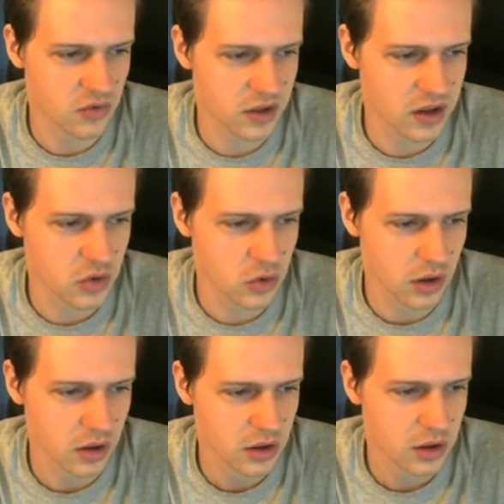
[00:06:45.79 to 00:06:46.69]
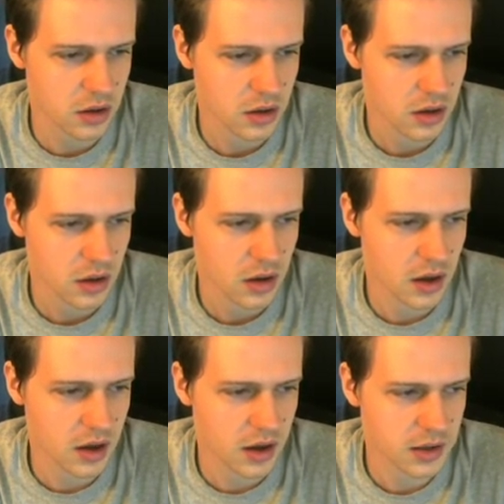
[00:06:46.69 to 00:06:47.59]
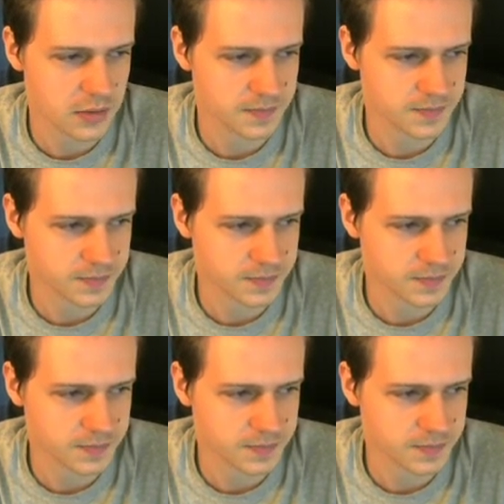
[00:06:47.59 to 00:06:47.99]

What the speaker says: really cool. Because,